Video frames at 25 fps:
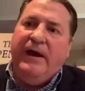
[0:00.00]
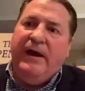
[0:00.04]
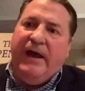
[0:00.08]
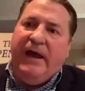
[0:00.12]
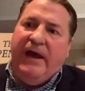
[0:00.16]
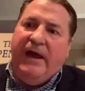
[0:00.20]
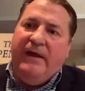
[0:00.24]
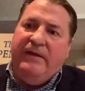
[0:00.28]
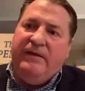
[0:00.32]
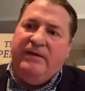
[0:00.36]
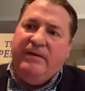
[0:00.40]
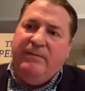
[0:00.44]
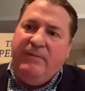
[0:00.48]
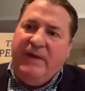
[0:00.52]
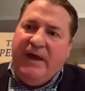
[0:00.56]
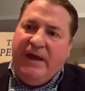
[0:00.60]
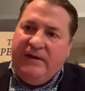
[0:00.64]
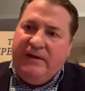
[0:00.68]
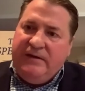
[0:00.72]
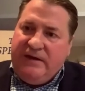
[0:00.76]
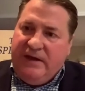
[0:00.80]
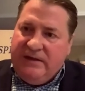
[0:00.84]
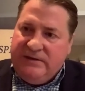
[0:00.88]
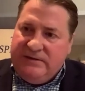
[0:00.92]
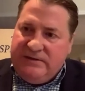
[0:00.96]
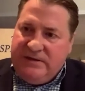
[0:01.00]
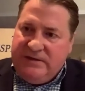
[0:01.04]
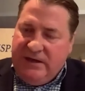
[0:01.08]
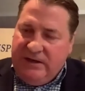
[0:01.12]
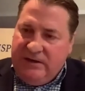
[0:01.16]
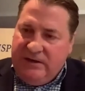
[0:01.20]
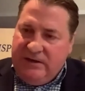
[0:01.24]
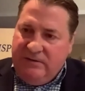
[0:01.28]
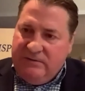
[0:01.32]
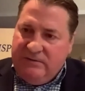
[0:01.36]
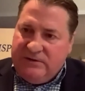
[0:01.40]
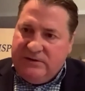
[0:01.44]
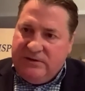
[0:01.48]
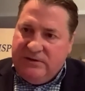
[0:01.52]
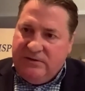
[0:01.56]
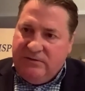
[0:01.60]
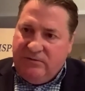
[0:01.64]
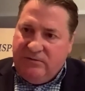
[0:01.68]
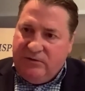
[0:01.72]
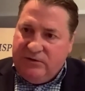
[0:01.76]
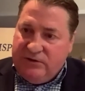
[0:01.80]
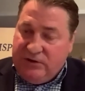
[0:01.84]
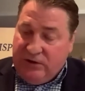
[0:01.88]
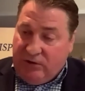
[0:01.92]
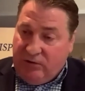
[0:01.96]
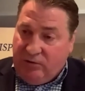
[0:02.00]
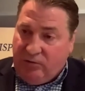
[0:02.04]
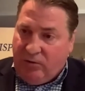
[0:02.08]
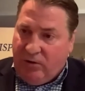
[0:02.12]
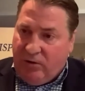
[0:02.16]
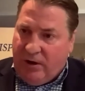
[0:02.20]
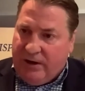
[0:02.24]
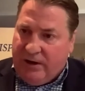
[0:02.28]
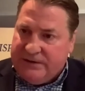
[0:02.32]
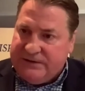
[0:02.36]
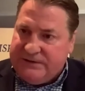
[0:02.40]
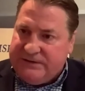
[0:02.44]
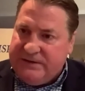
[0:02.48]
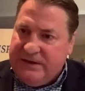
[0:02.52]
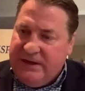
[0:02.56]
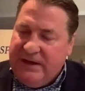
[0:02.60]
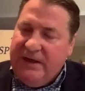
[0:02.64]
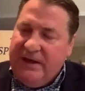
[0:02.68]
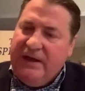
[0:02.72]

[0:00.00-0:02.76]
And the men continue to, to cross.